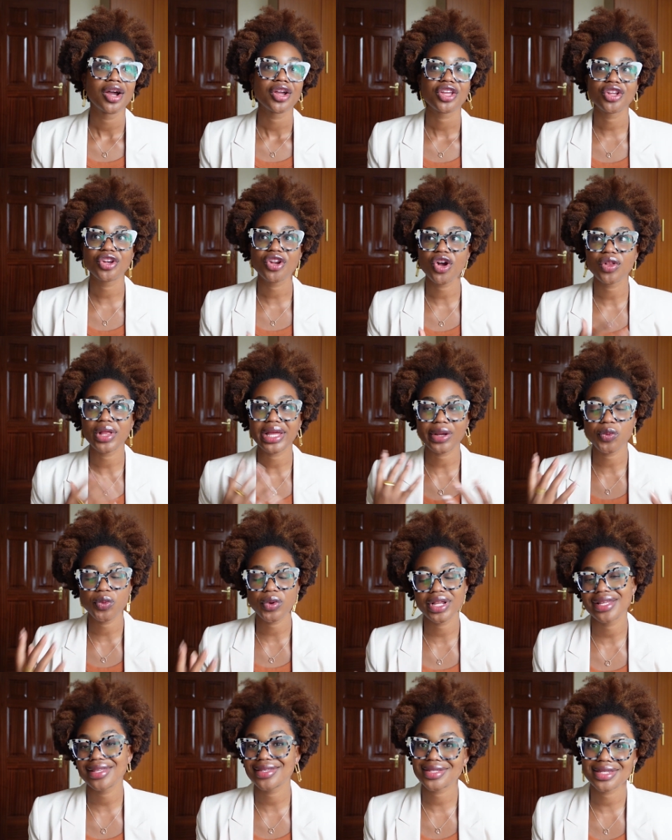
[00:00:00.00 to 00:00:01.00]
you know, like,
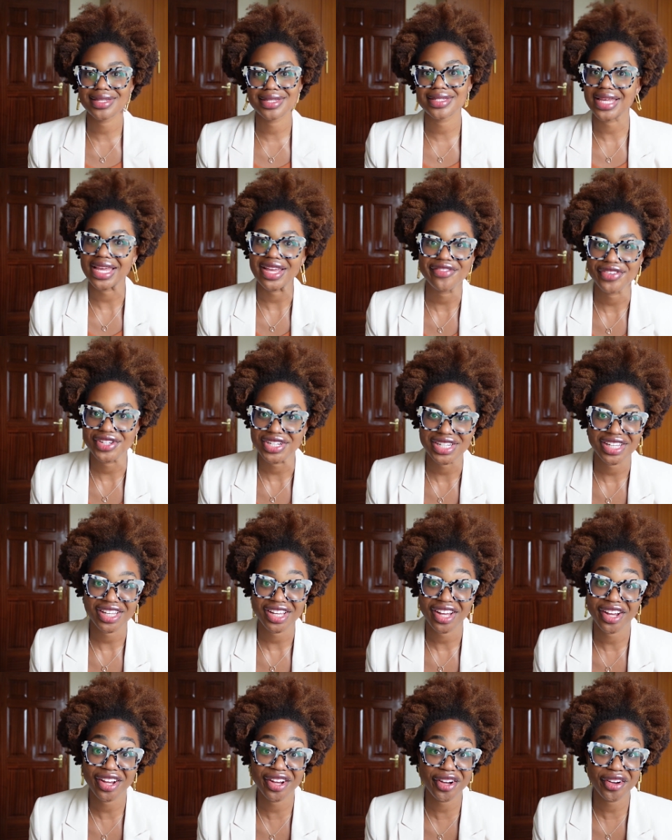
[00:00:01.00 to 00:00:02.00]
what is the
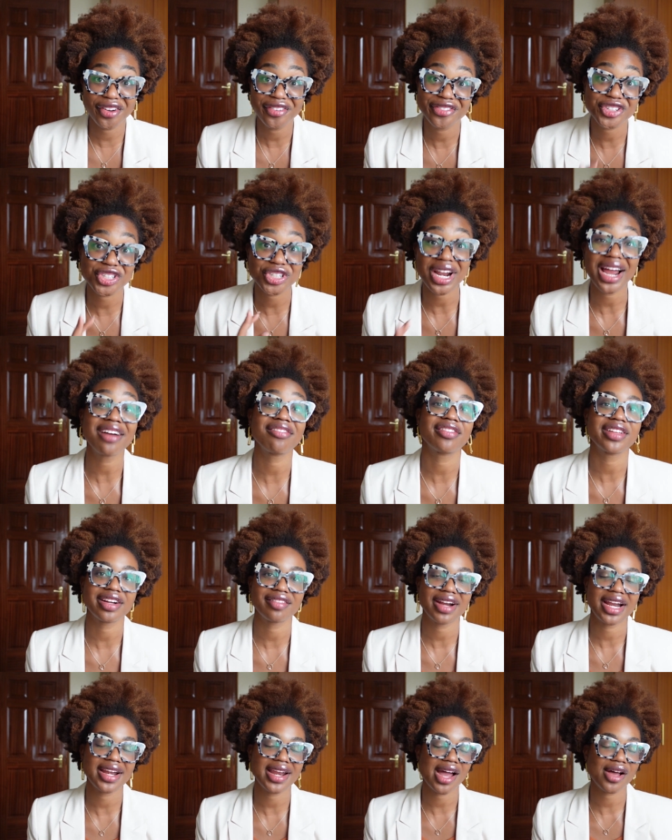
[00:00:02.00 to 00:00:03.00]
safety of traveling
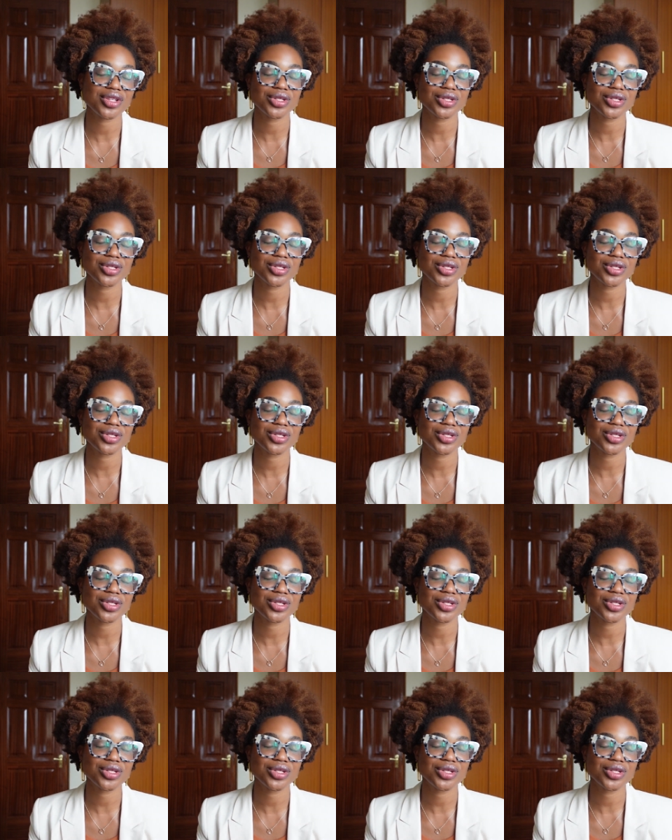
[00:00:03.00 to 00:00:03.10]
right now?